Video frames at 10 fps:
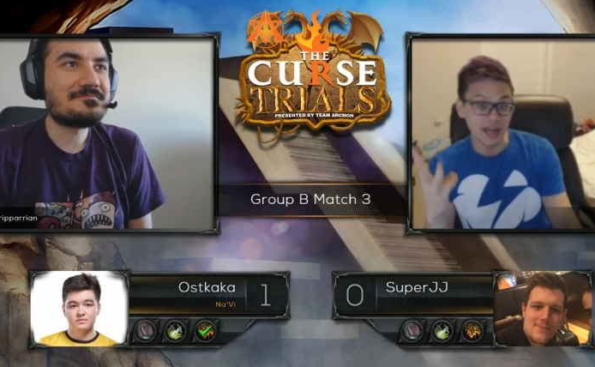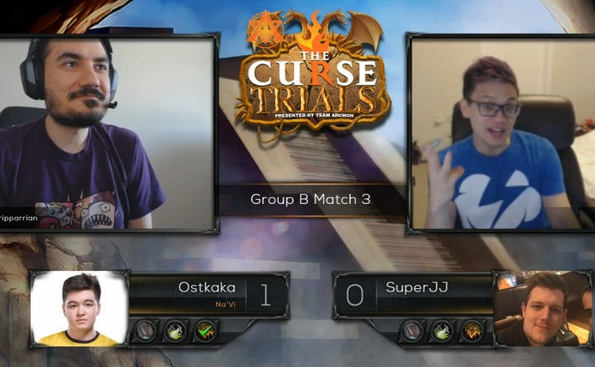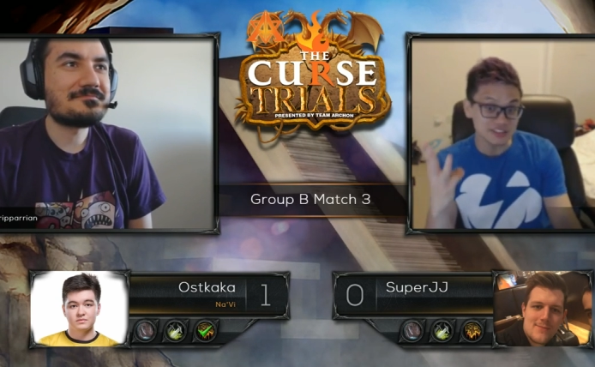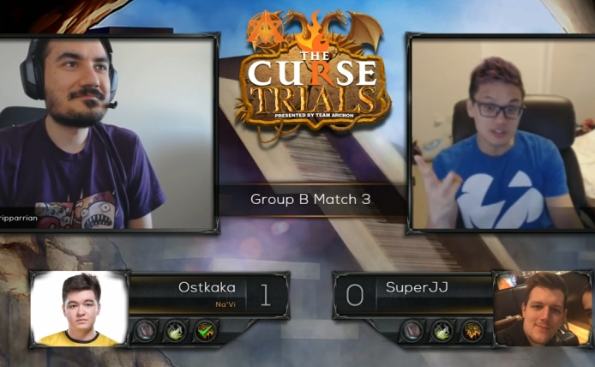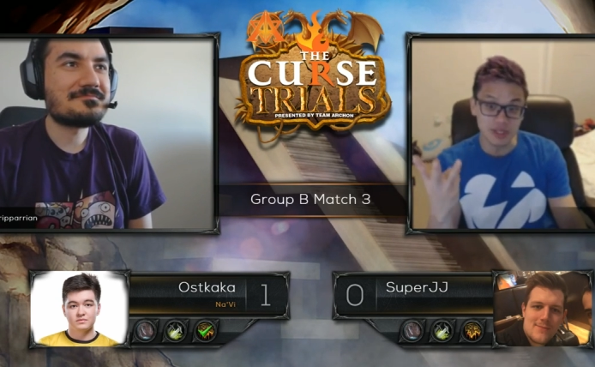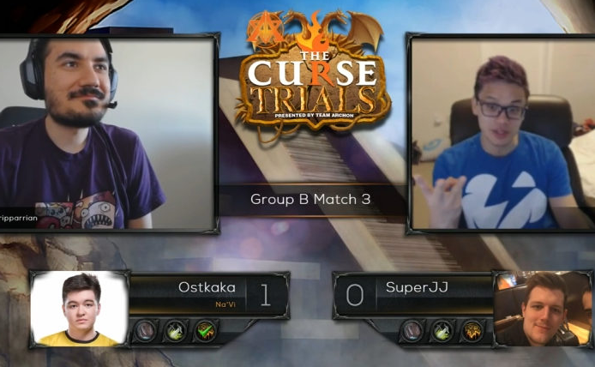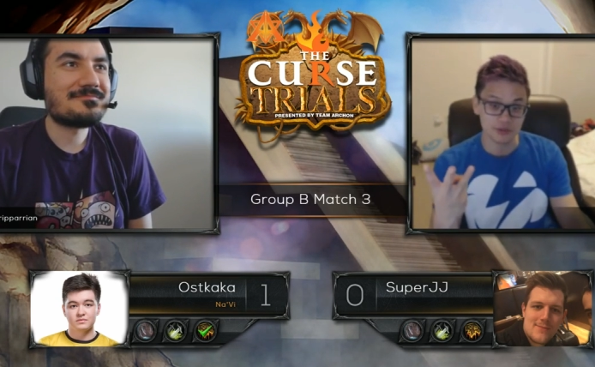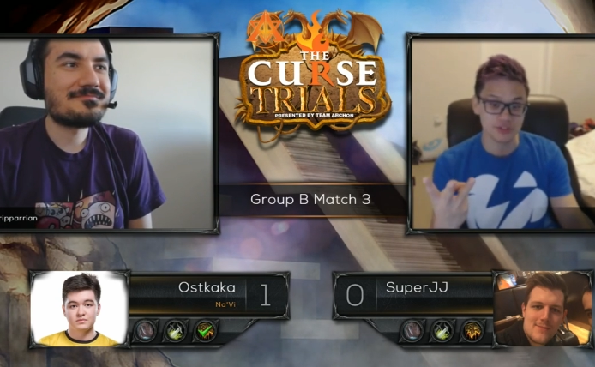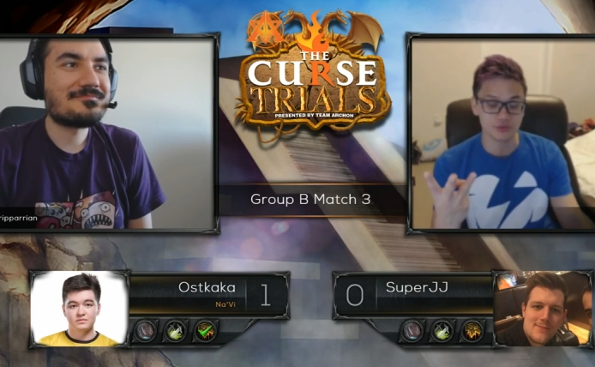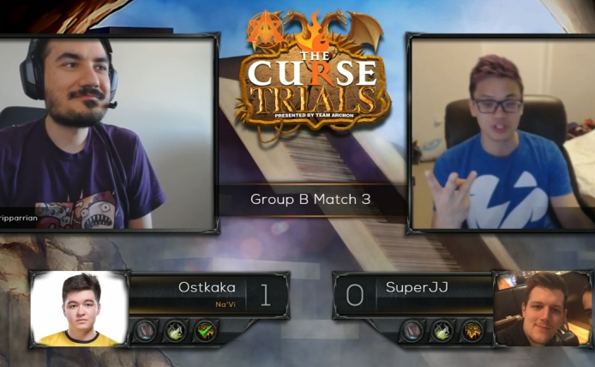Speaker 1: It has to be
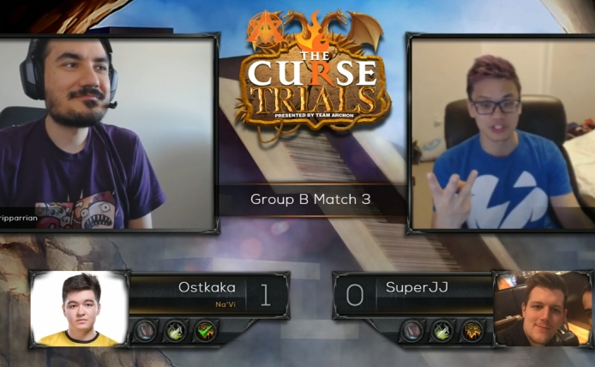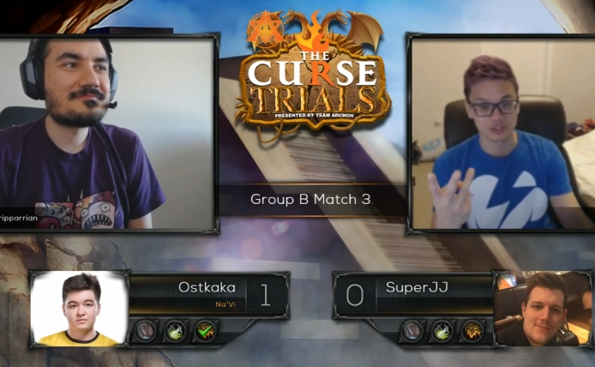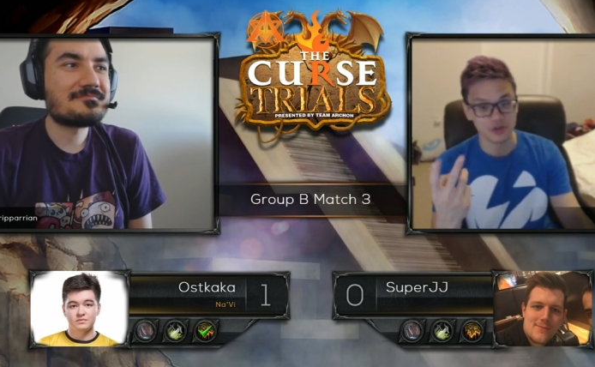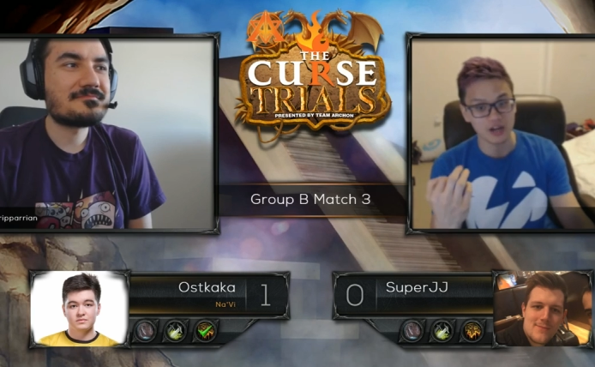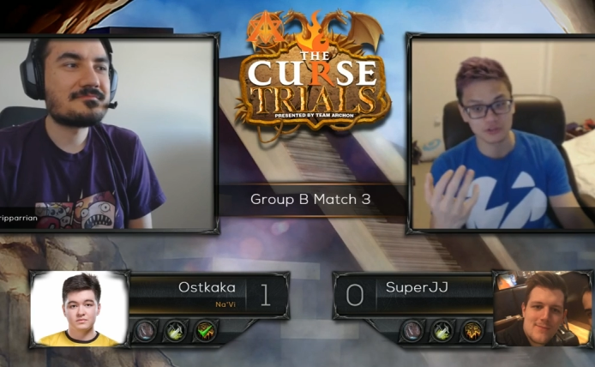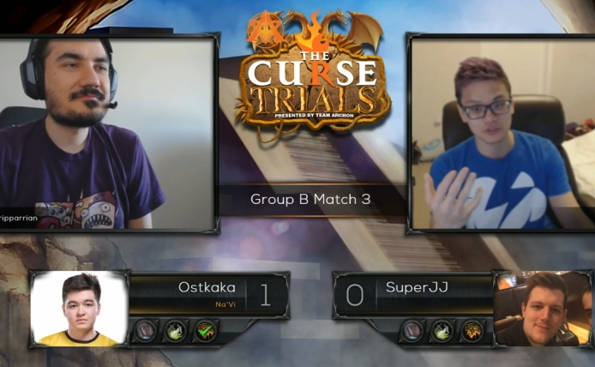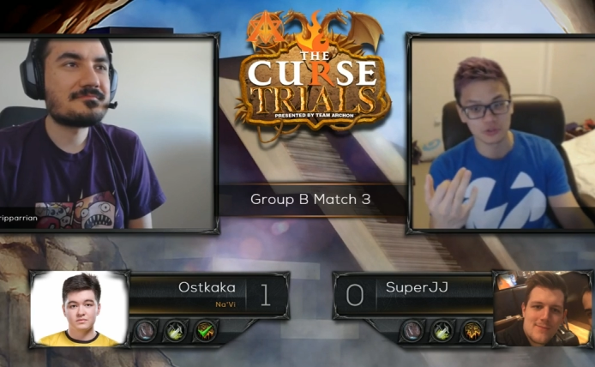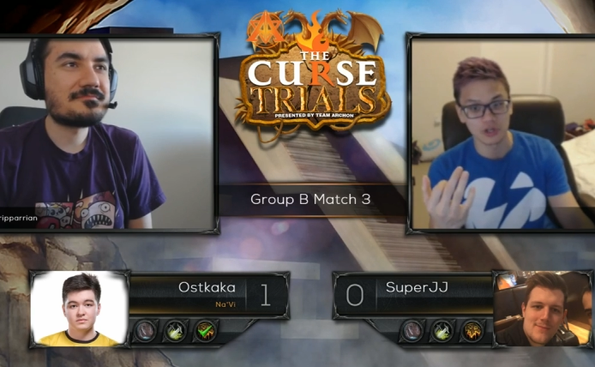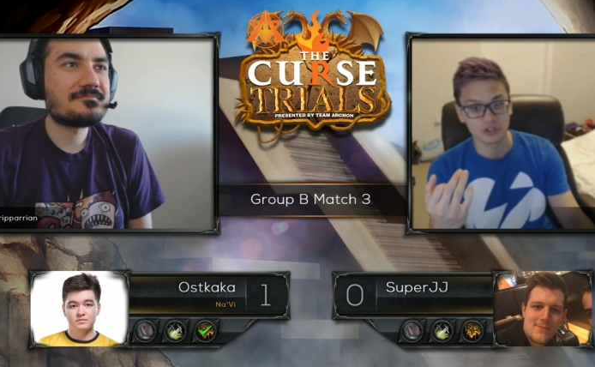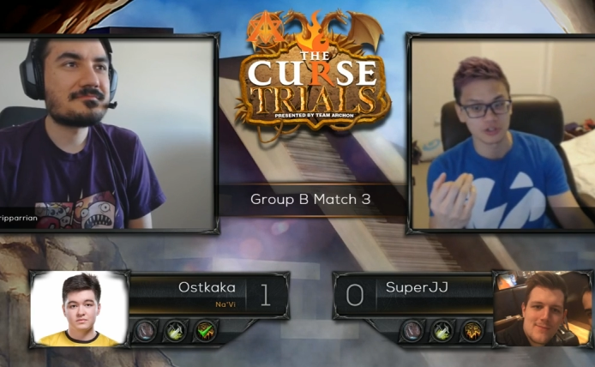those 3, because Crackle's no
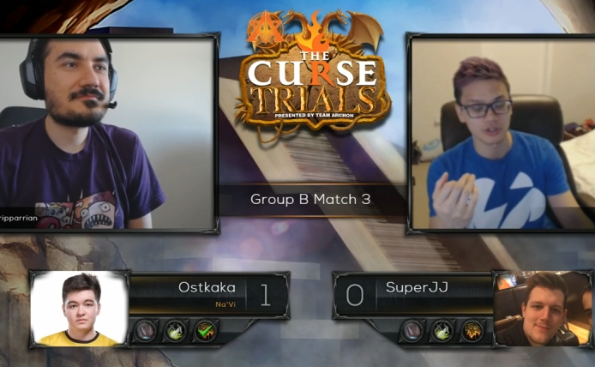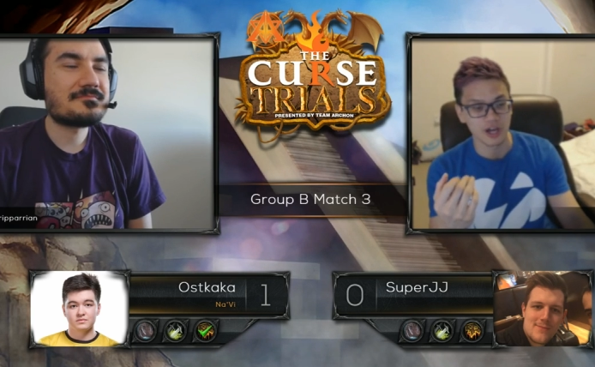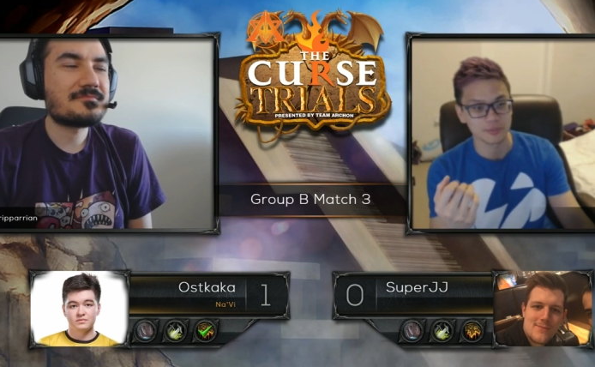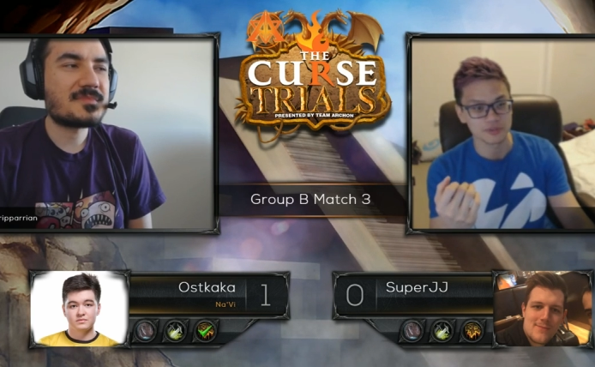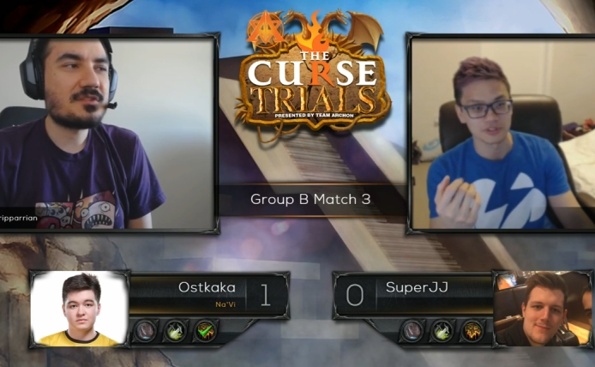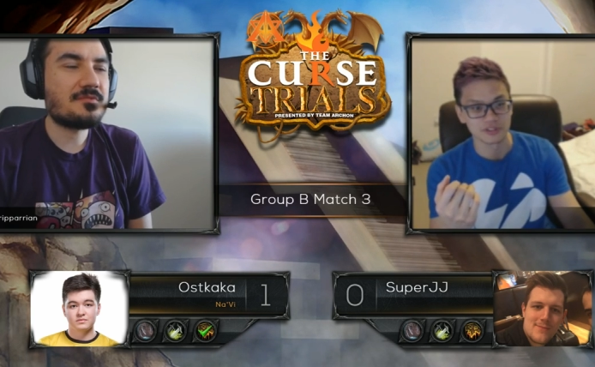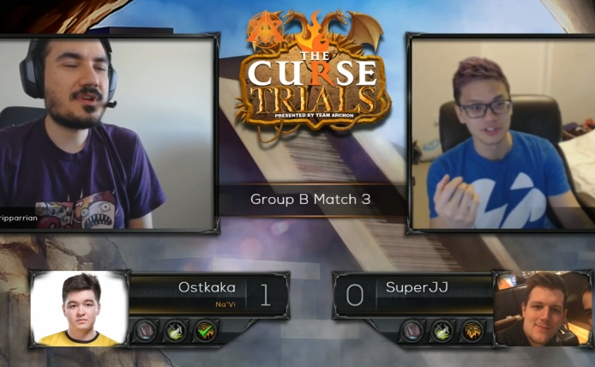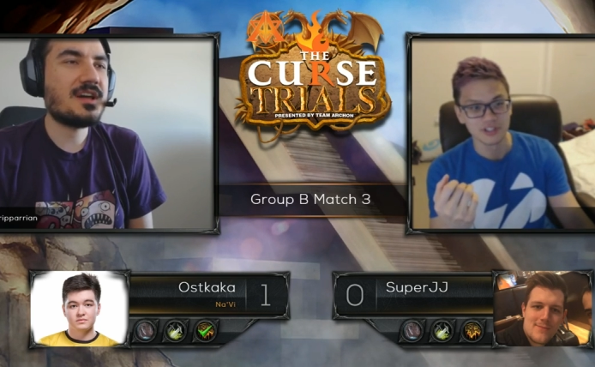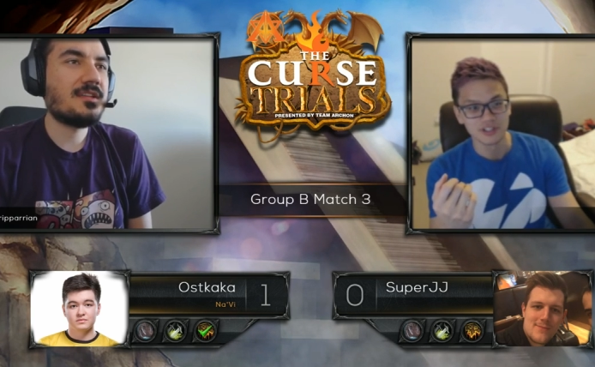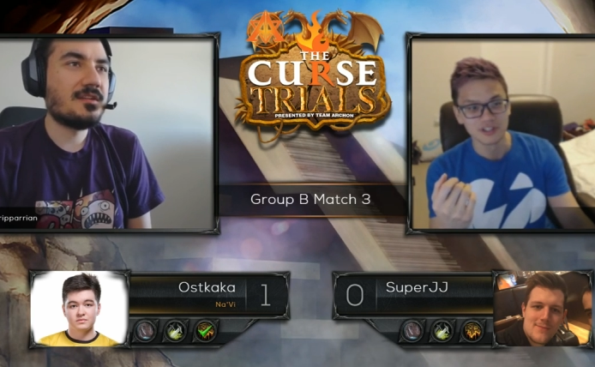longer an option.
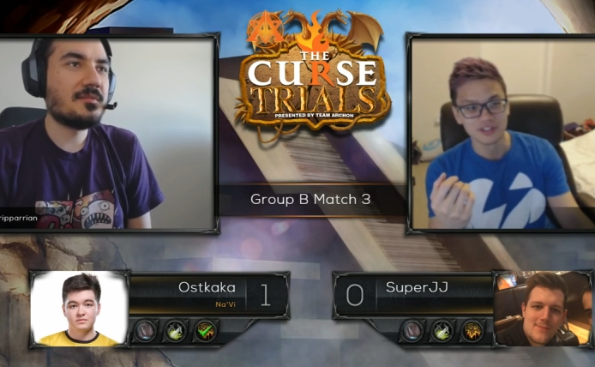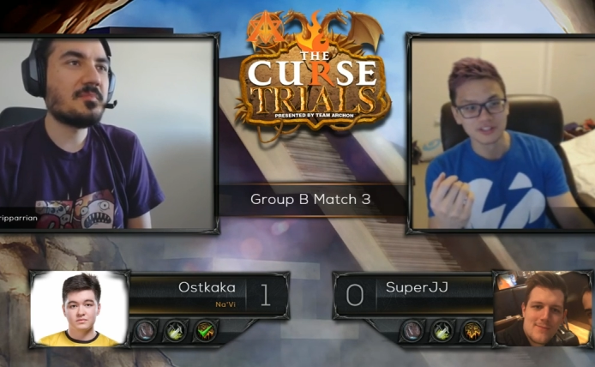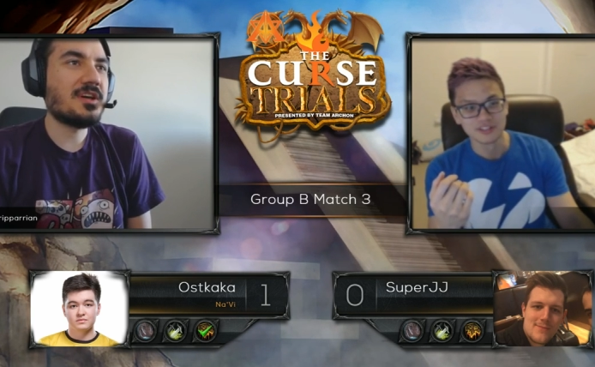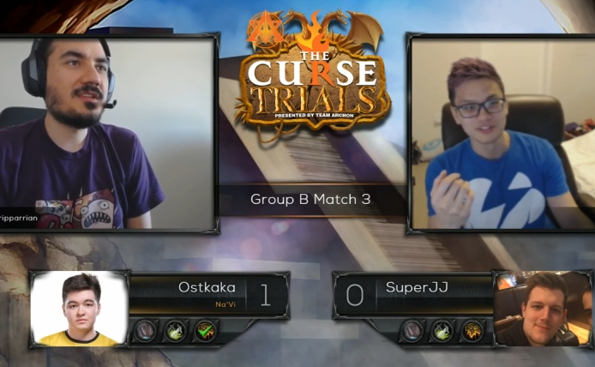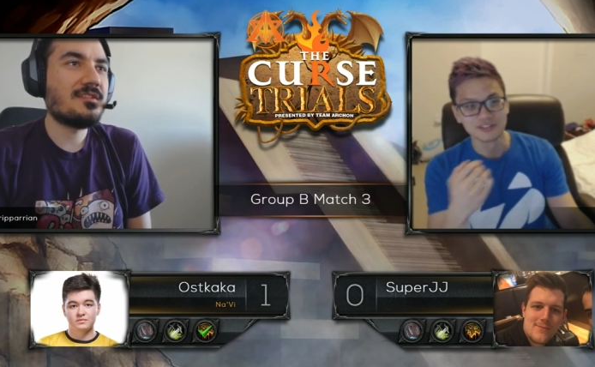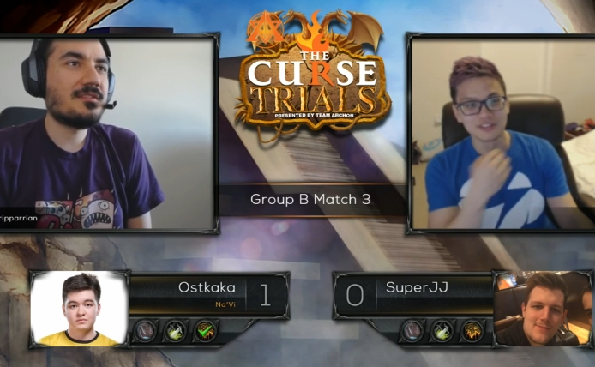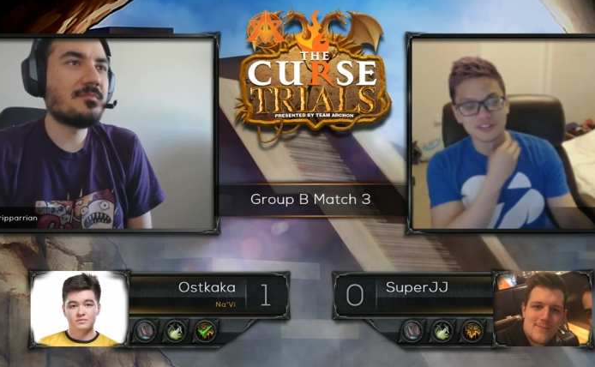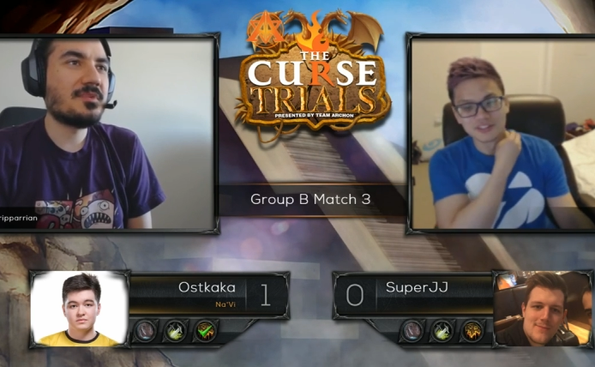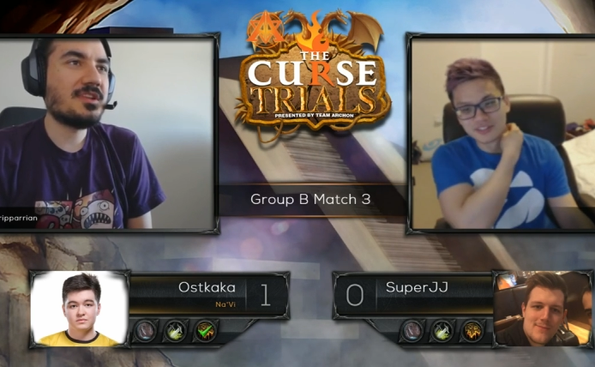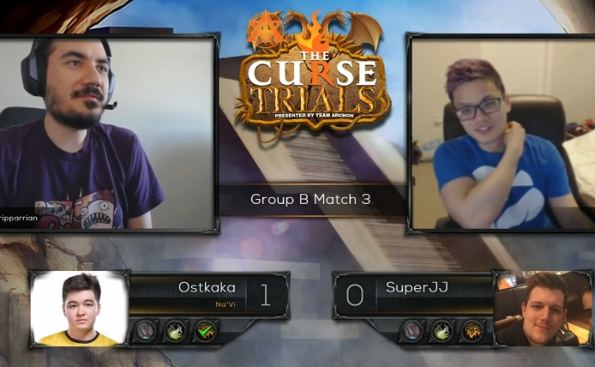
Speaker 2: Right. But
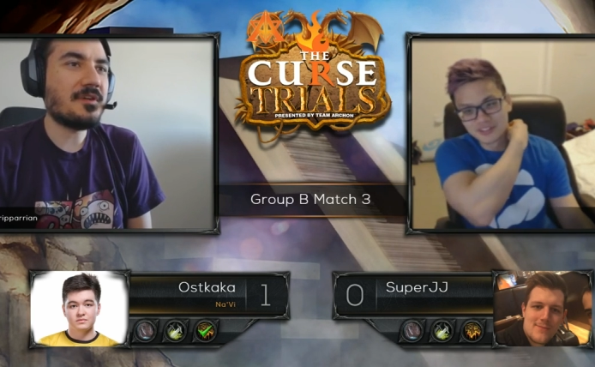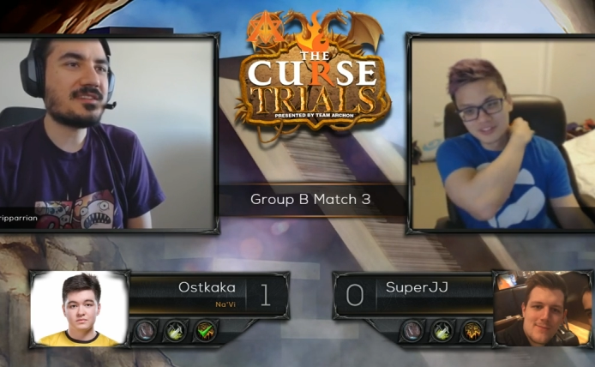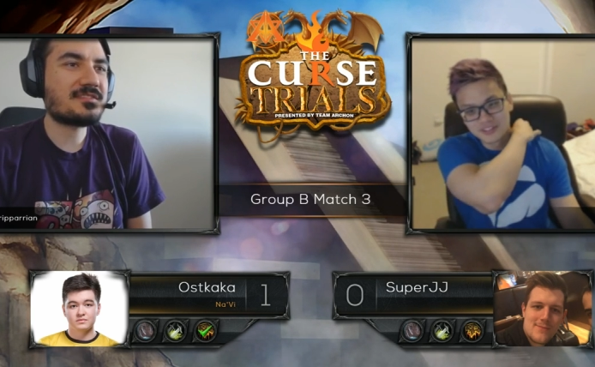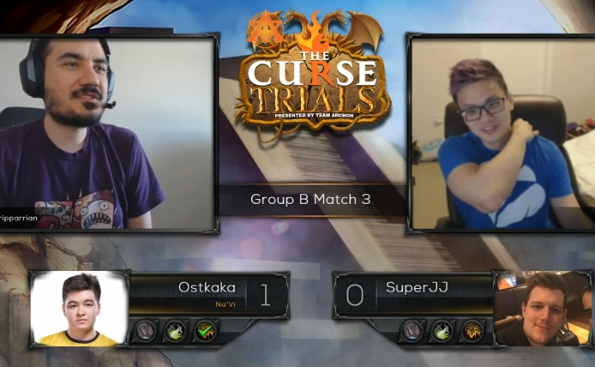if you ask